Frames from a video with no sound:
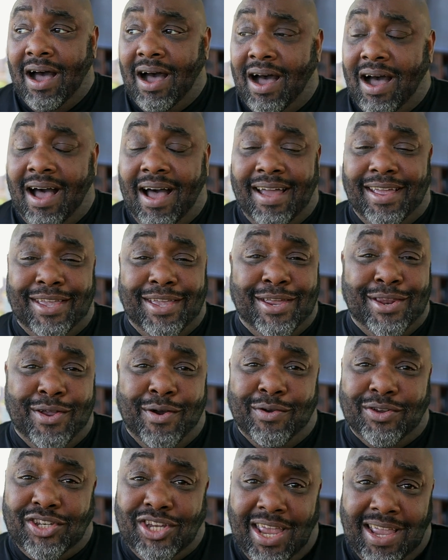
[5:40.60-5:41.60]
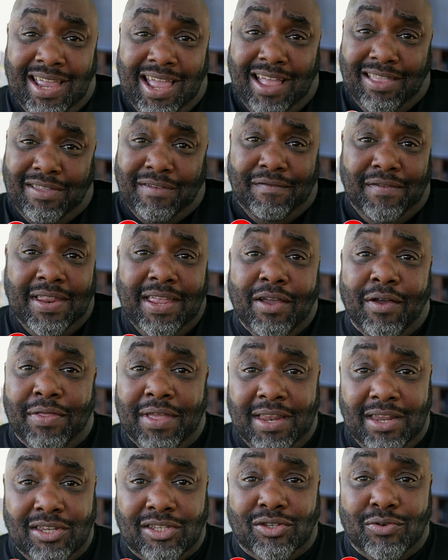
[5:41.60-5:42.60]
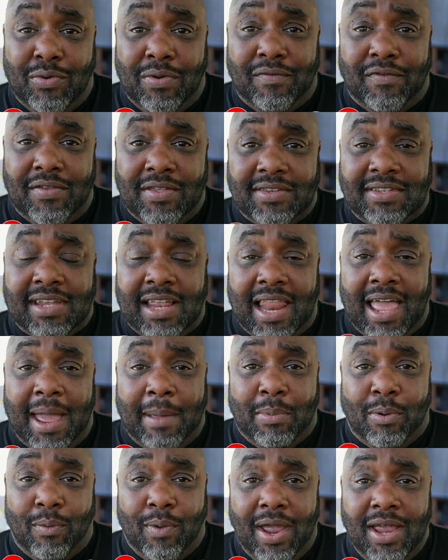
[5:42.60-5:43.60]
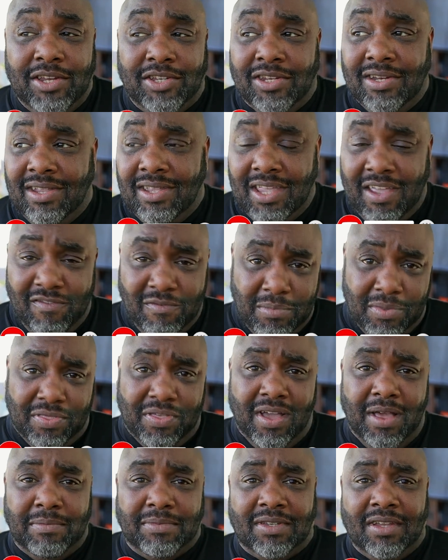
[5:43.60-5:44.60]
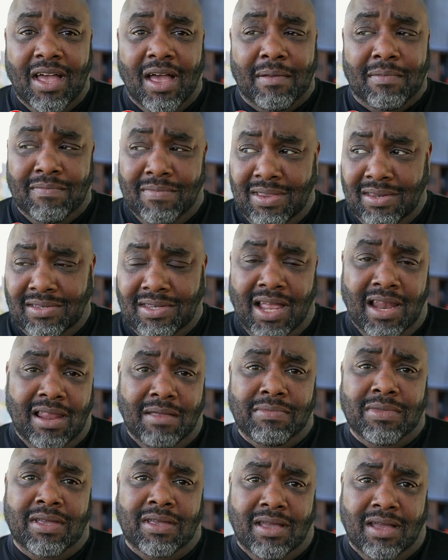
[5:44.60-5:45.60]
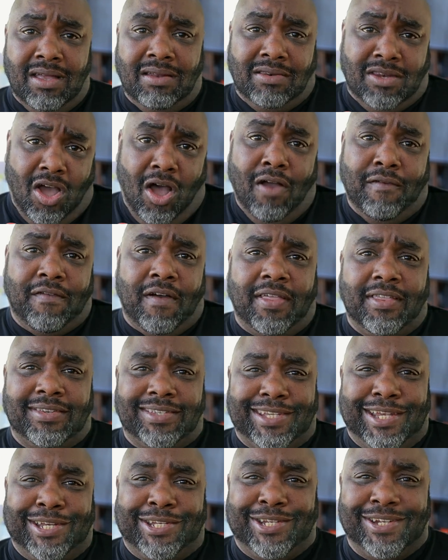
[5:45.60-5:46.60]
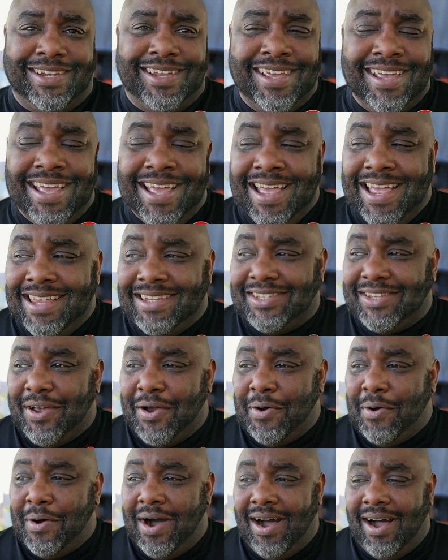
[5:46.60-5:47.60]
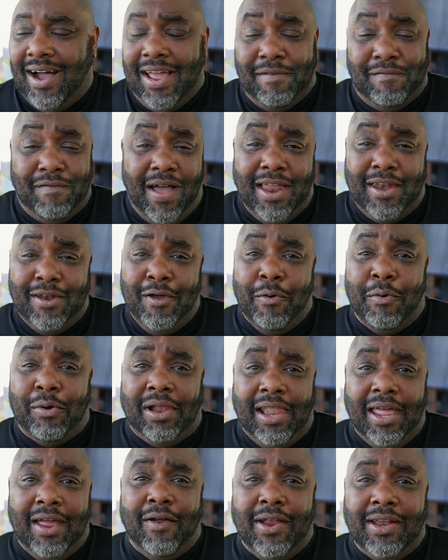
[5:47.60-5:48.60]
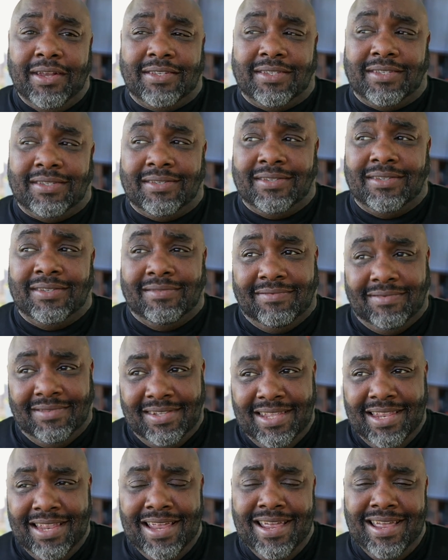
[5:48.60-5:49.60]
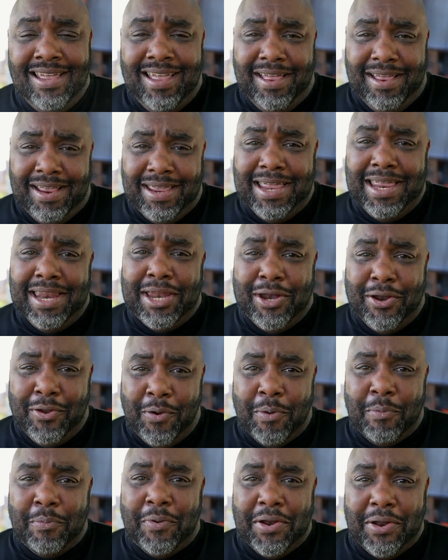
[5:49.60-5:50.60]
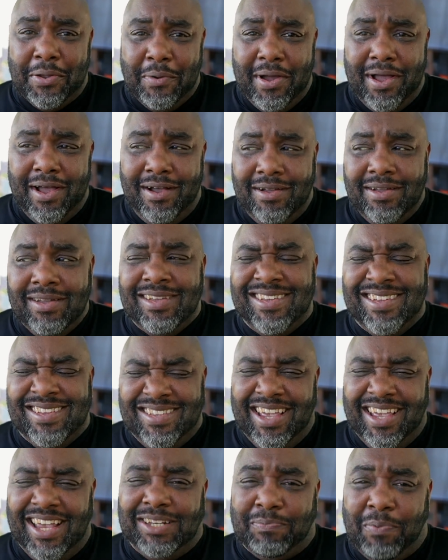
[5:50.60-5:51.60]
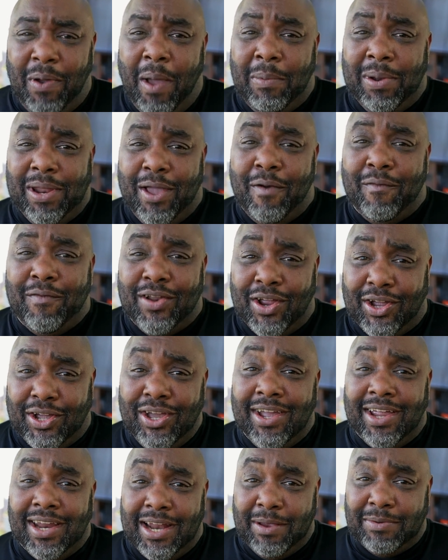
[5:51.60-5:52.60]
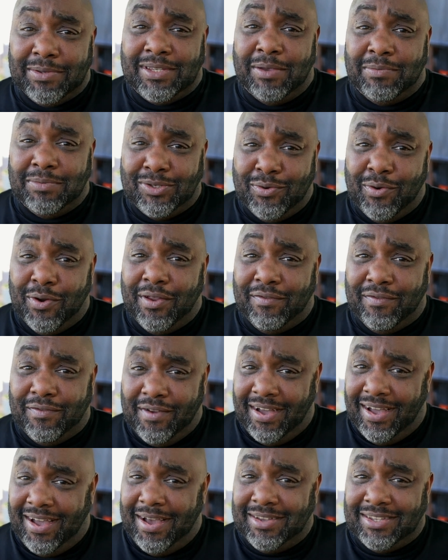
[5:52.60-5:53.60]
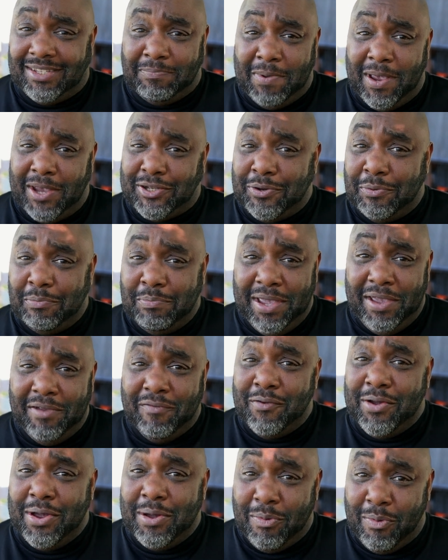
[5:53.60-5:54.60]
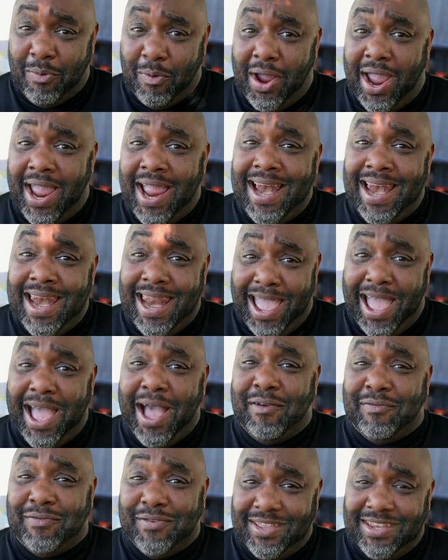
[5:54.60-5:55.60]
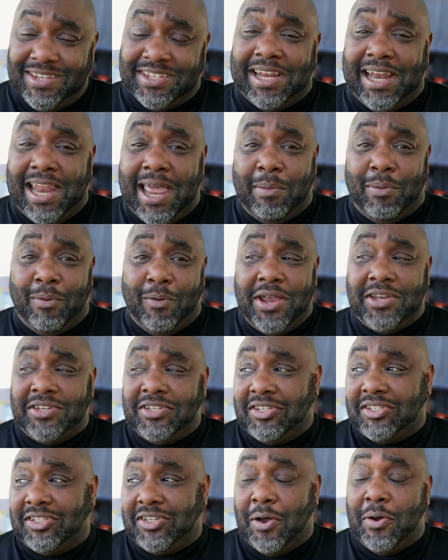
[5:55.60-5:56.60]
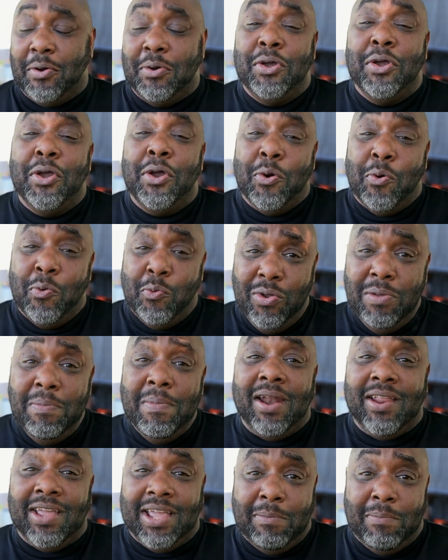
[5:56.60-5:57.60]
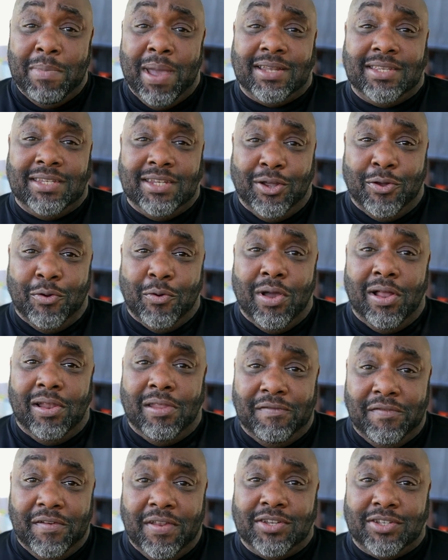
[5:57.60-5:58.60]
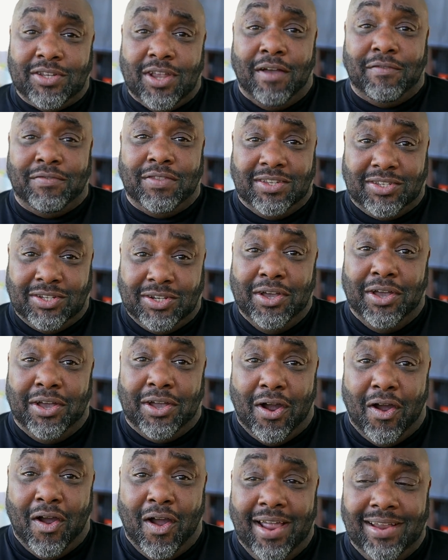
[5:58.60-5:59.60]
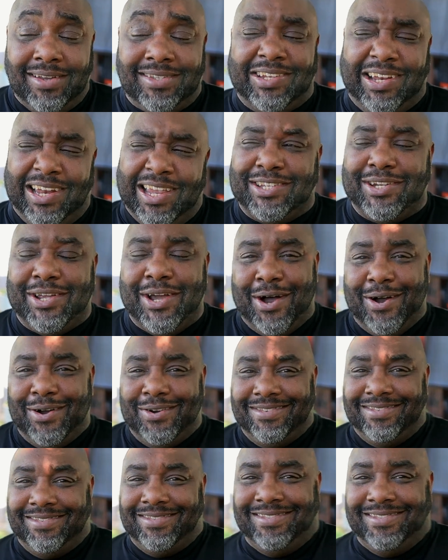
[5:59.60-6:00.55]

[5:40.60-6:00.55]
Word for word: uh, you know, check out the video that he's doing for this collaboration and give him a thumbs up and tell him the uh, Dawgfatha sent you. So uh, if I know Clarence, eh, I get to know him pretty well. He's probably over there cooking up some sort of uh, special beef rib right now for this collaboration. So we better get back to the grill and finish off this cook. All right, so let's go.